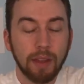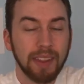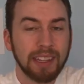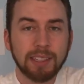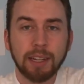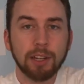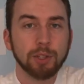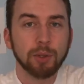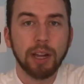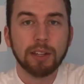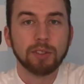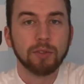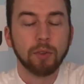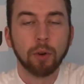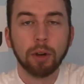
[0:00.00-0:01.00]
That's going to
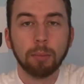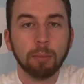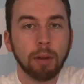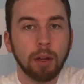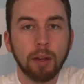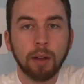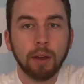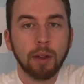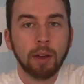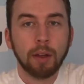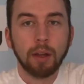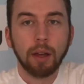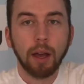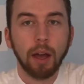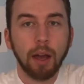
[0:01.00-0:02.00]
transform
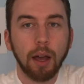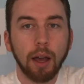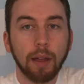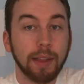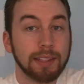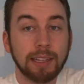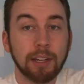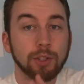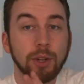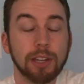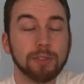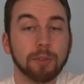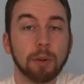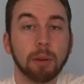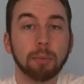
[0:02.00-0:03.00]

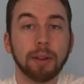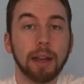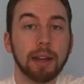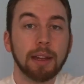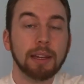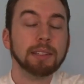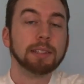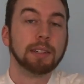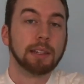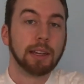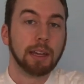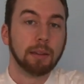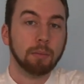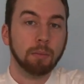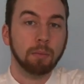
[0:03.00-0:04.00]
the planet
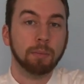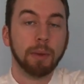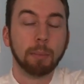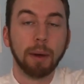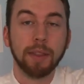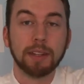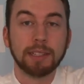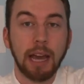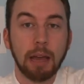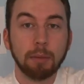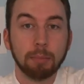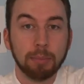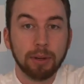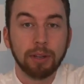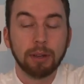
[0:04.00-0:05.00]
instantly. And by the
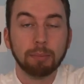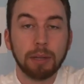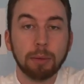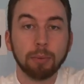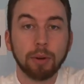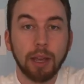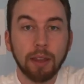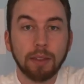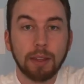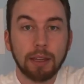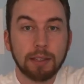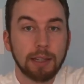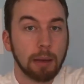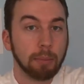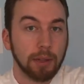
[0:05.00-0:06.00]
time 1 billion people get
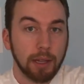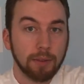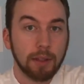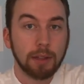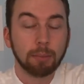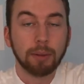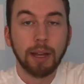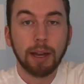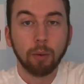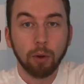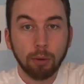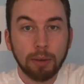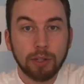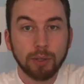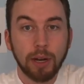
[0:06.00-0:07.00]
these, I believe that the planet
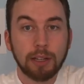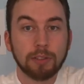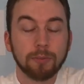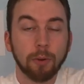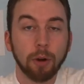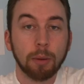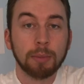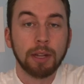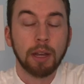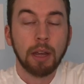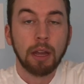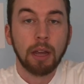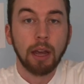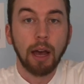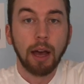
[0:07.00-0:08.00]
will be transformed.
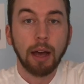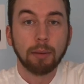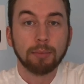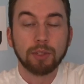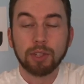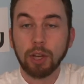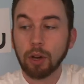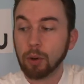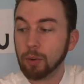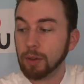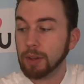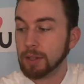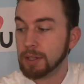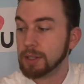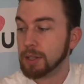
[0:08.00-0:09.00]

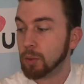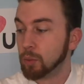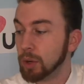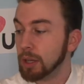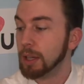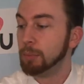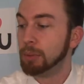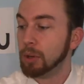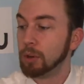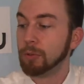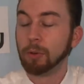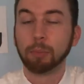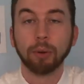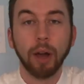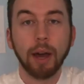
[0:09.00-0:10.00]
So this is a really
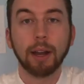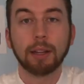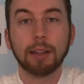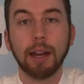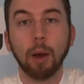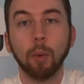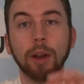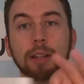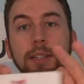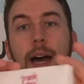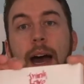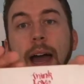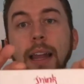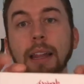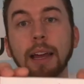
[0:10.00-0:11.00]
beautiful product that I wanted
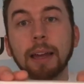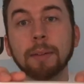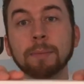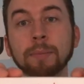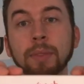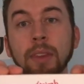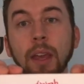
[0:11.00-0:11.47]
to highlight,